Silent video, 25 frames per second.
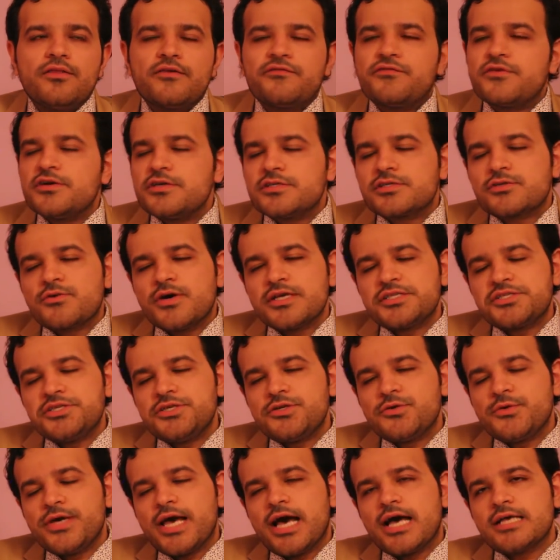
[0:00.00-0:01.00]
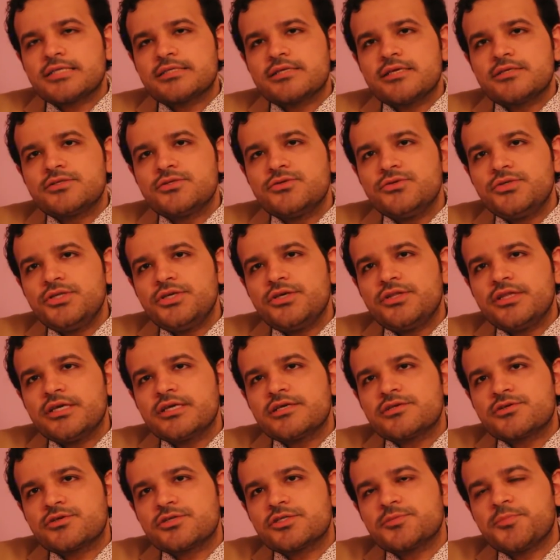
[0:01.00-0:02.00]
the first question we ask is, who do you
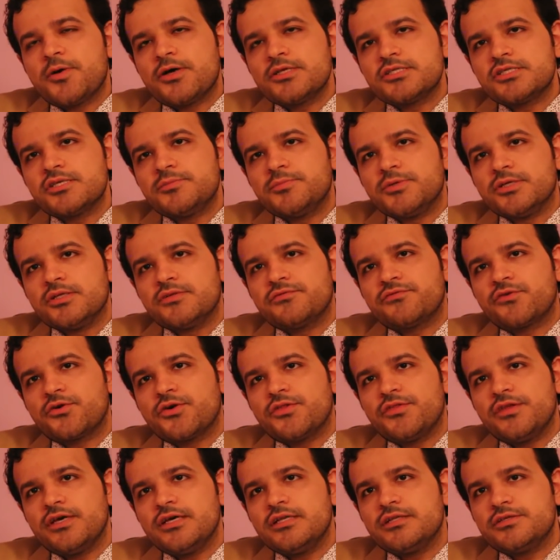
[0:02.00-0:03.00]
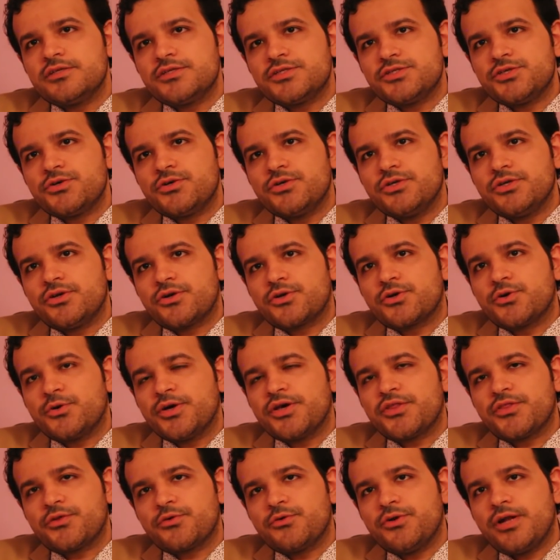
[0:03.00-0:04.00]
think is responsible for the illness you're
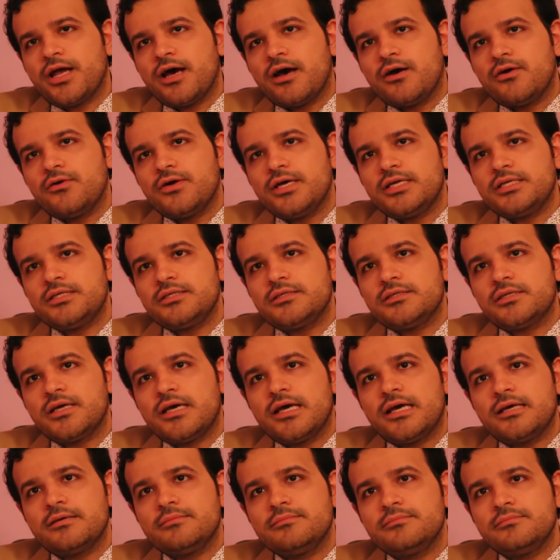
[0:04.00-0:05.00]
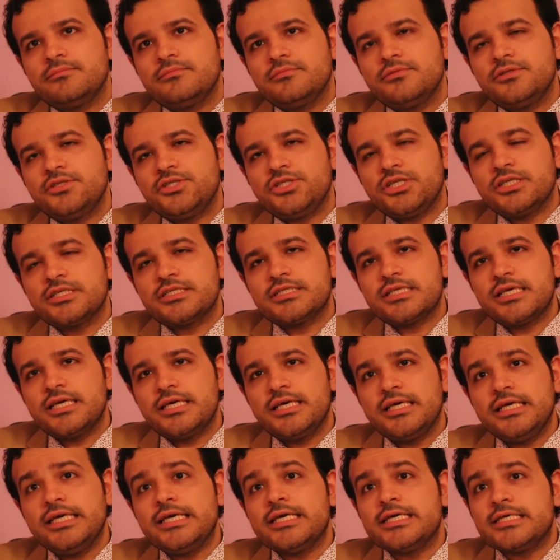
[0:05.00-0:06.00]
going through now? And she'll
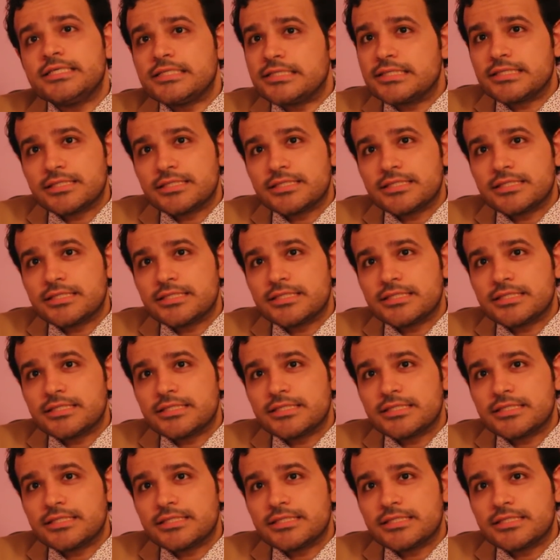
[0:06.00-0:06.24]
say, he